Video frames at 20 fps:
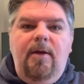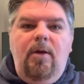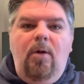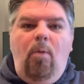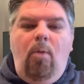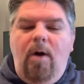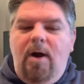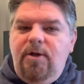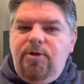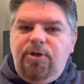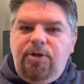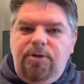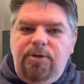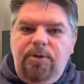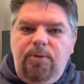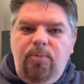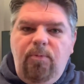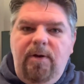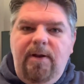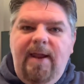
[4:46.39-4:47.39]

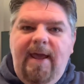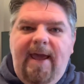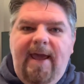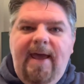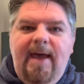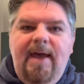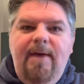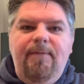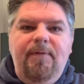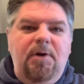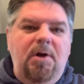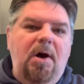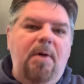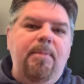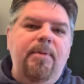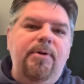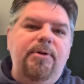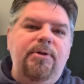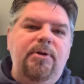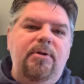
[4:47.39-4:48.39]
Washington would have an
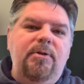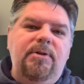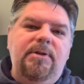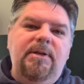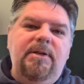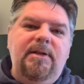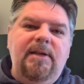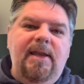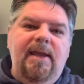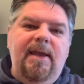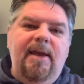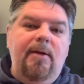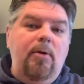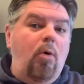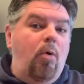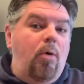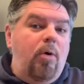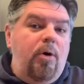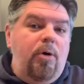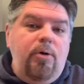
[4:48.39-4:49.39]
opportunity to get
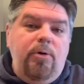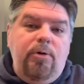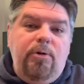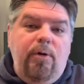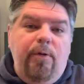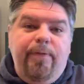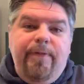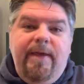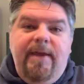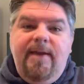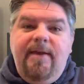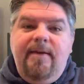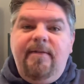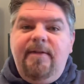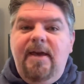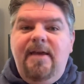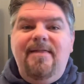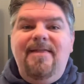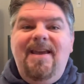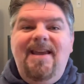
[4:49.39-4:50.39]
or who you think
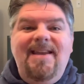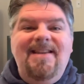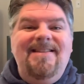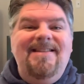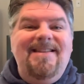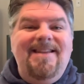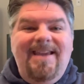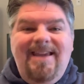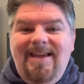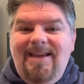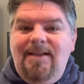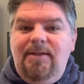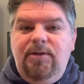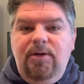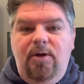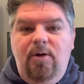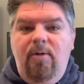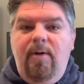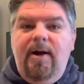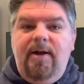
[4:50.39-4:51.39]
that they need to
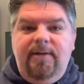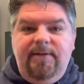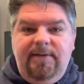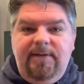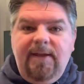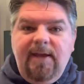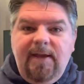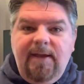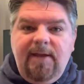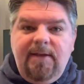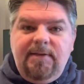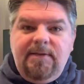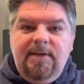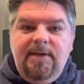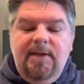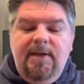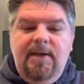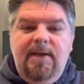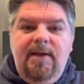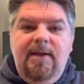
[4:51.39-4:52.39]
go out and get.
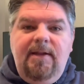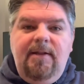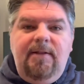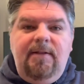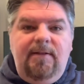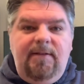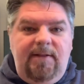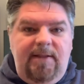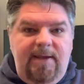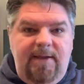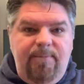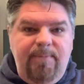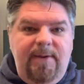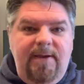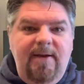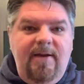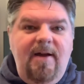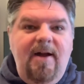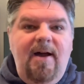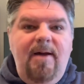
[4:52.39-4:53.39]
Leave me
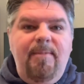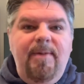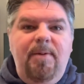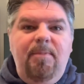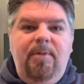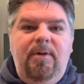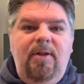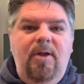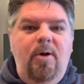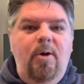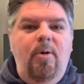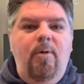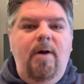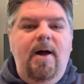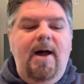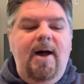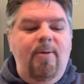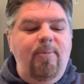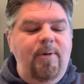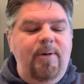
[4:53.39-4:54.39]
a comment below.
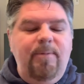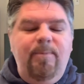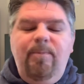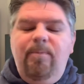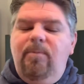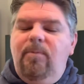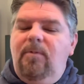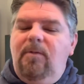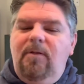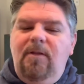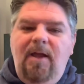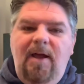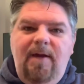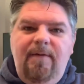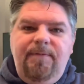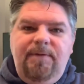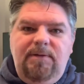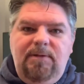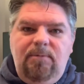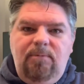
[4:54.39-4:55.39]
I would
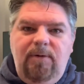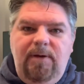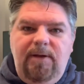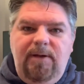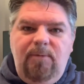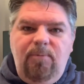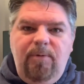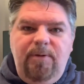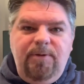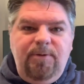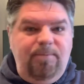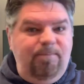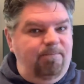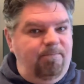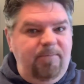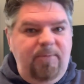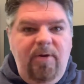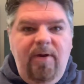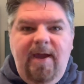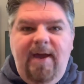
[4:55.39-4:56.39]
love to read what
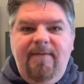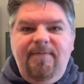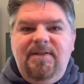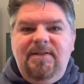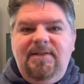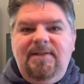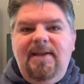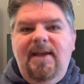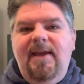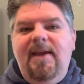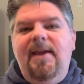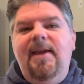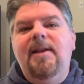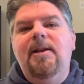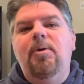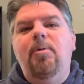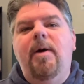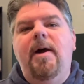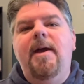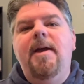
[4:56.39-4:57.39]
you have to say.
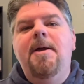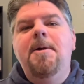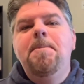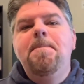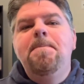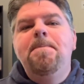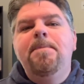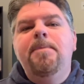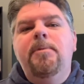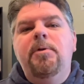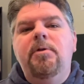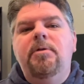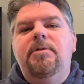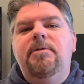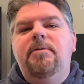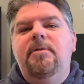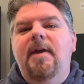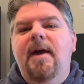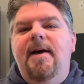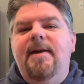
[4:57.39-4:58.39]
Anyway, you
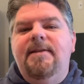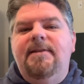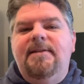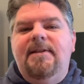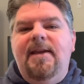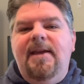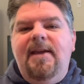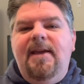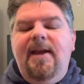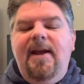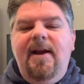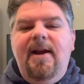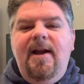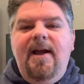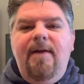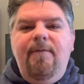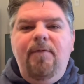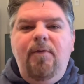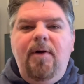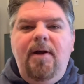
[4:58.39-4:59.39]
guys take care.
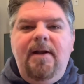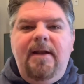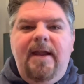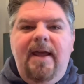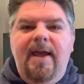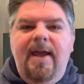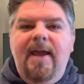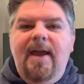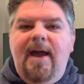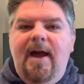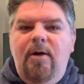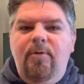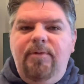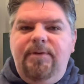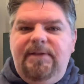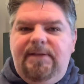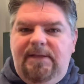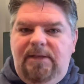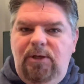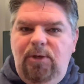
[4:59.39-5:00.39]
Have a great day. I will
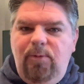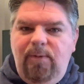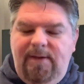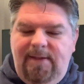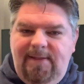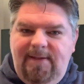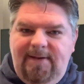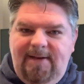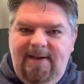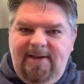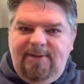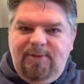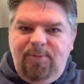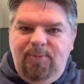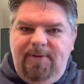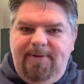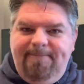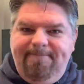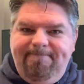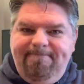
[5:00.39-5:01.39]
see you in the next
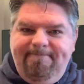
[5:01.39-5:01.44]
one.